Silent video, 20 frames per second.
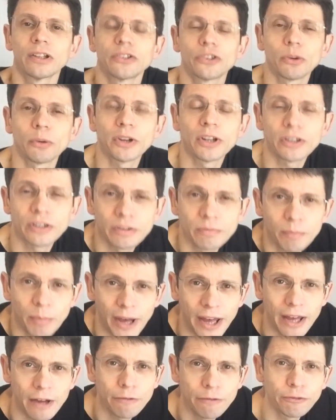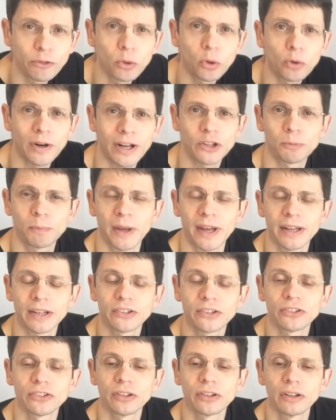So I'm going to compare four
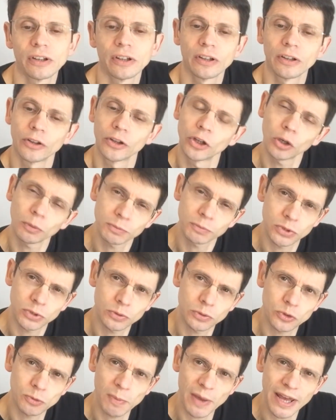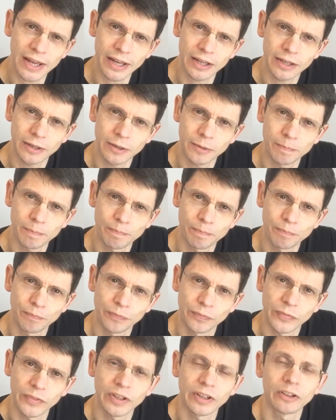aspects: the optical spec,
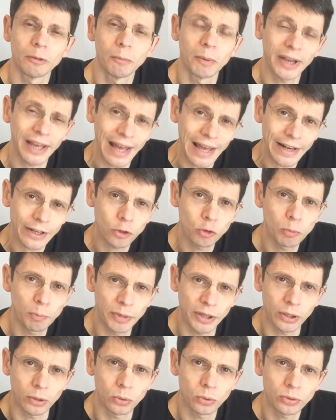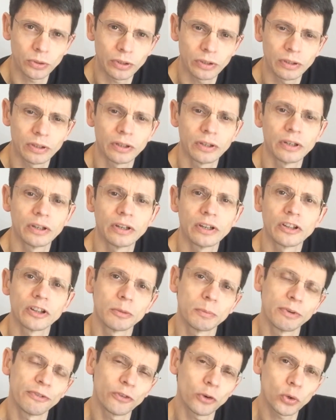the mechanical build,
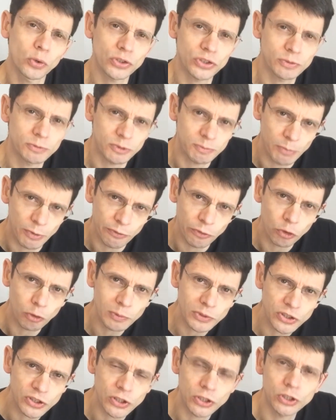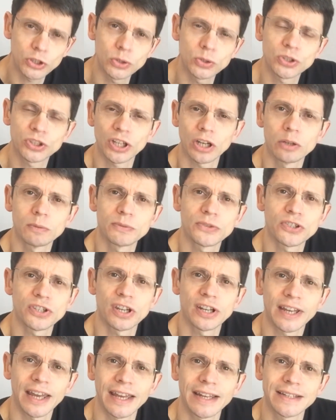the performance of the two scopes
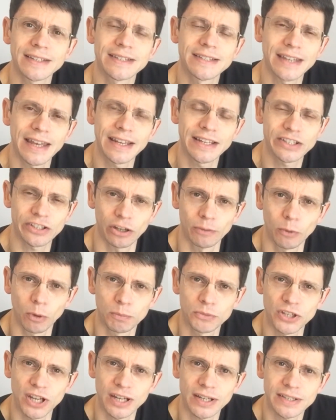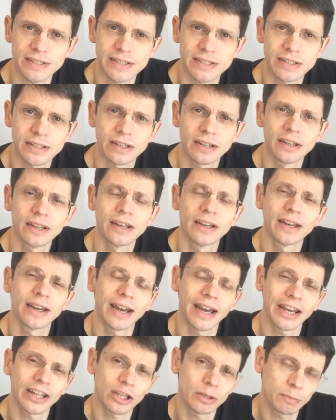against daytime objects,
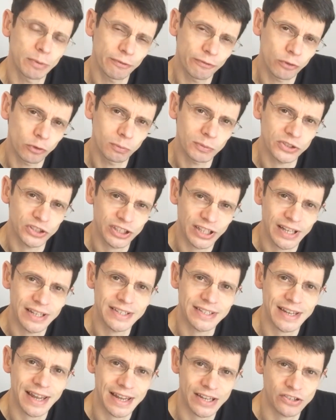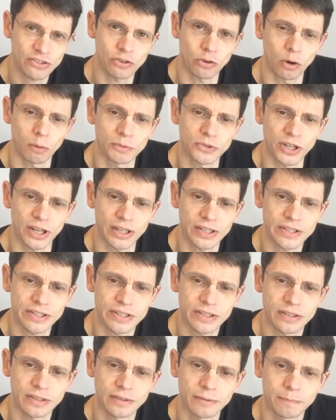and the performance against astro
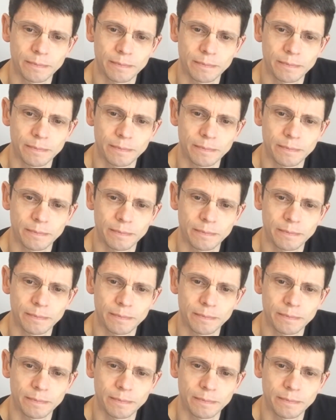objects.